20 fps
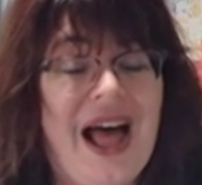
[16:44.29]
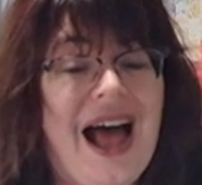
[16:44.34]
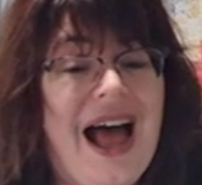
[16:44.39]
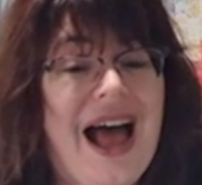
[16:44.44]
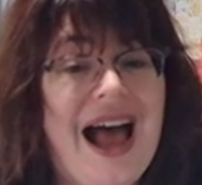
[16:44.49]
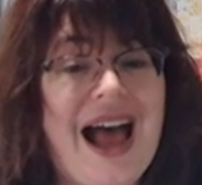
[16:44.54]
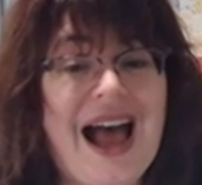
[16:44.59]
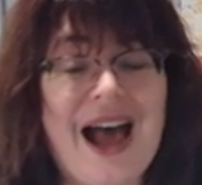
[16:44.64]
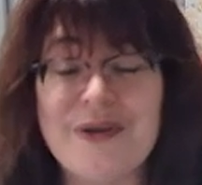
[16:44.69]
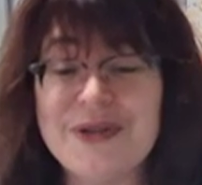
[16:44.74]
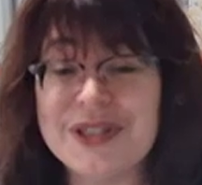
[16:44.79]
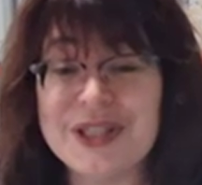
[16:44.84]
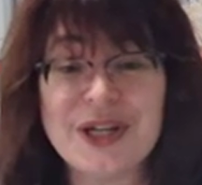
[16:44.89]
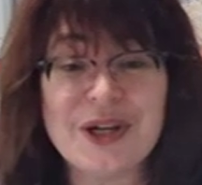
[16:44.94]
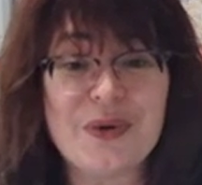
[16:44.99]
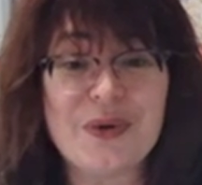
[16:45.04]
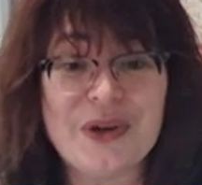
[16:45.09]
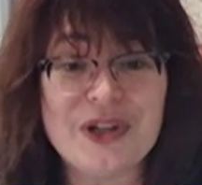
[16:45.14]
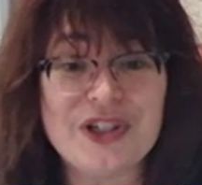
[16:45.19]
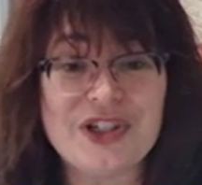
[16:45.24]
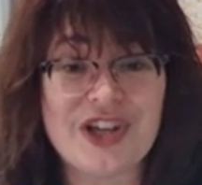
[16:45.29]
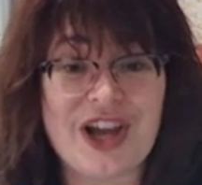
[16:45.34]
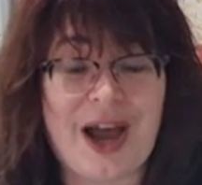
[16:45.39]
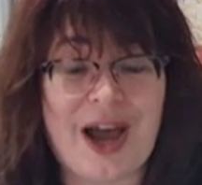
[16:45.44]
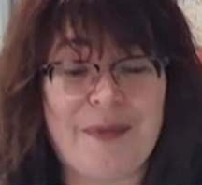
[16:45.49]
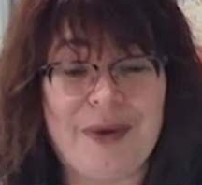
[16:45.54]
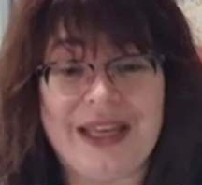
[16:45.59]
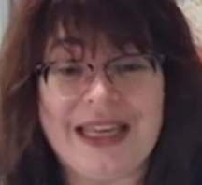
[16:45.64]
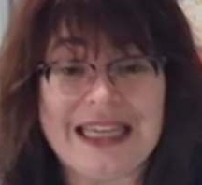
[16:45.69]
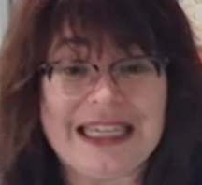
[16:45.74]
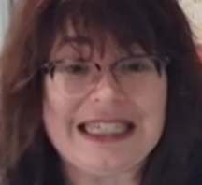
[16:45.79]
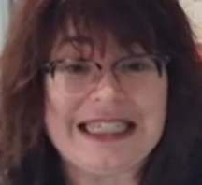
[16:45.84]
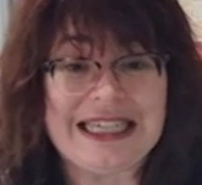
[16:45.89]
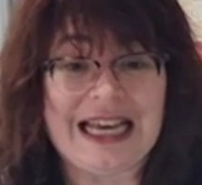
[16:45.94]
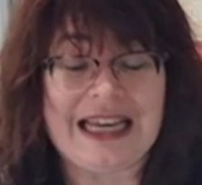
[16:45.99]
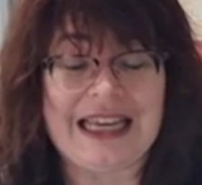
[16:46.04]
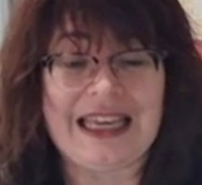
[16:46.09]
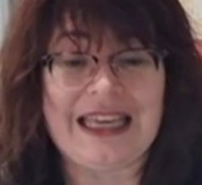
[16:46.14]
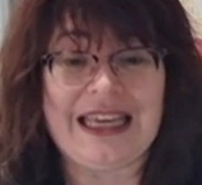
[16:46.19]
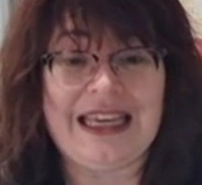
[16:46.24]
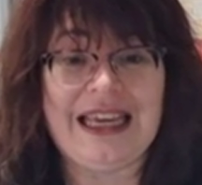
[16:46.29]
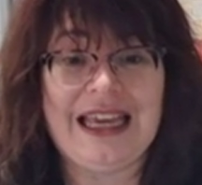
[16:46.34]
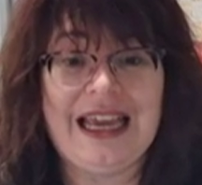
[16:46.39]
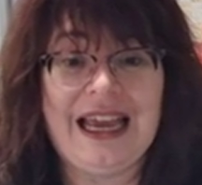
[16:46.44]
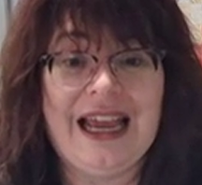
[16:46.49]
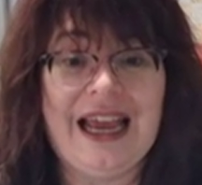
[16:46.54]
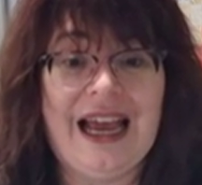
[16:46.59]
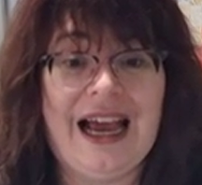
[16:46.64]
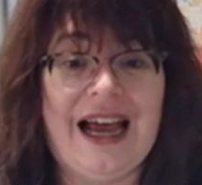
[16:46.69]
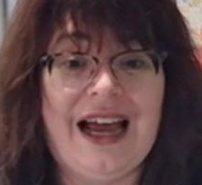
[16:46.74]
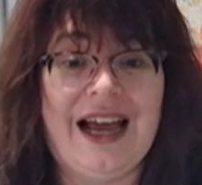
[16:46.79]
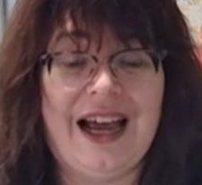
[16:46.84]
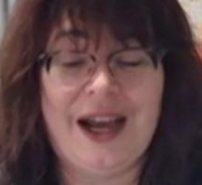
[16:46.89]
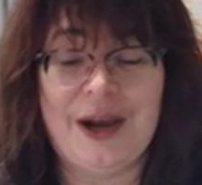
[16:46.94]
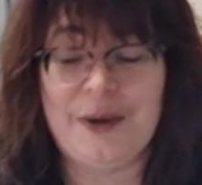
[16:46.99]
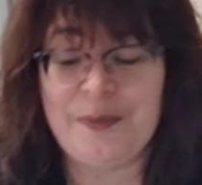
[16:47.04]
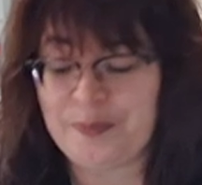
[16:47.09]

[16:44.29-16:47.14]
I was in a quilt shop in Kentucky, and